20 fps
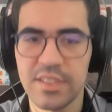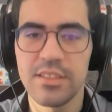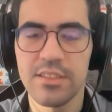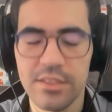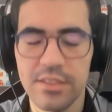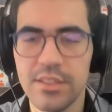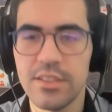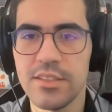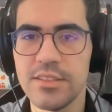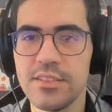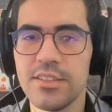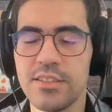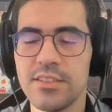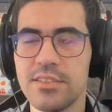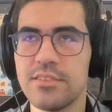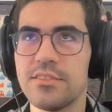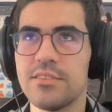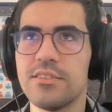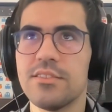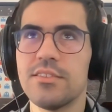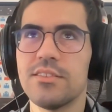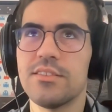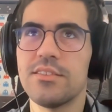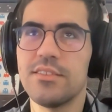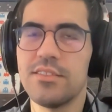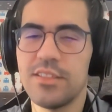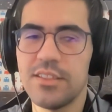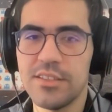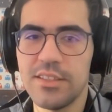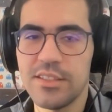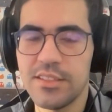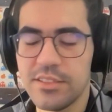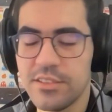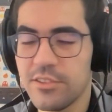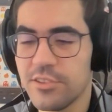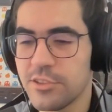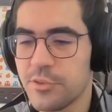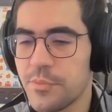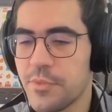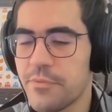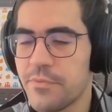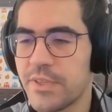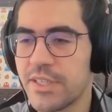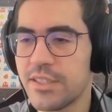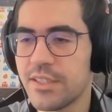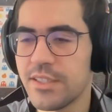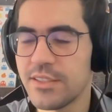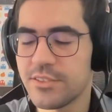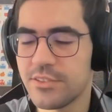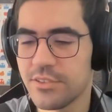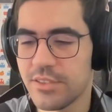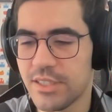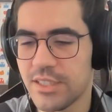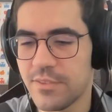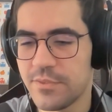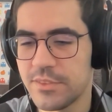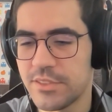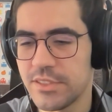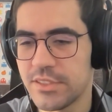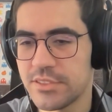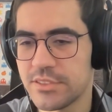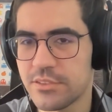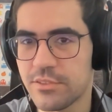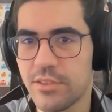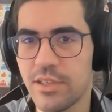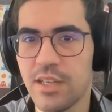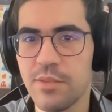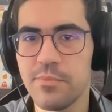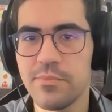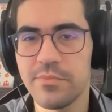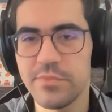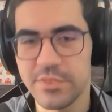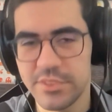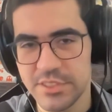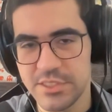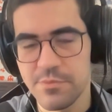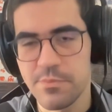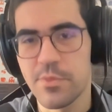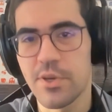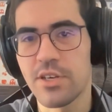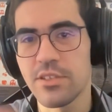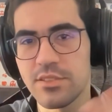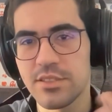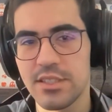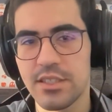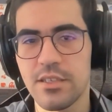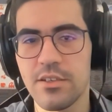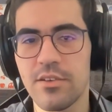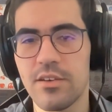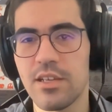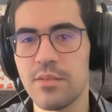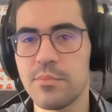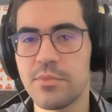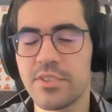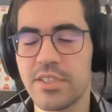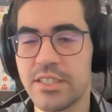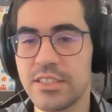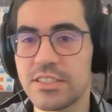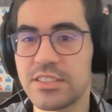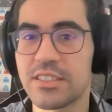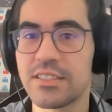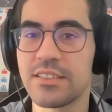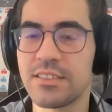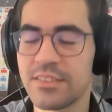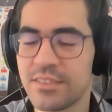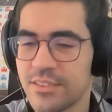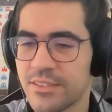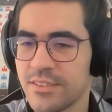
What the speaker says: Yes, that would be very nice to have this broader collaboration.